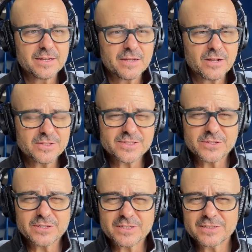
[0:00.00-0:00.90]
Also,
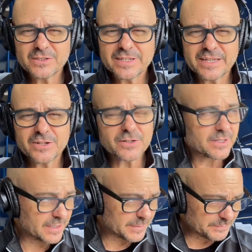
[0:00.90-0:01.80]
you're going to look at
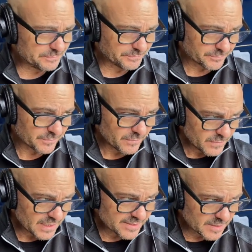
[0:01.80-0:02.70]
your
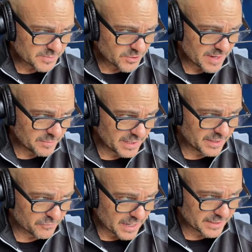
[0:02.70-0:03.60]
substrate
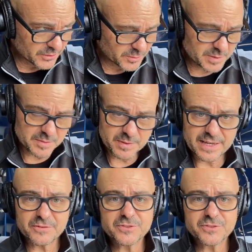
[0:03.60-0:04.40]
being vinyl or PPF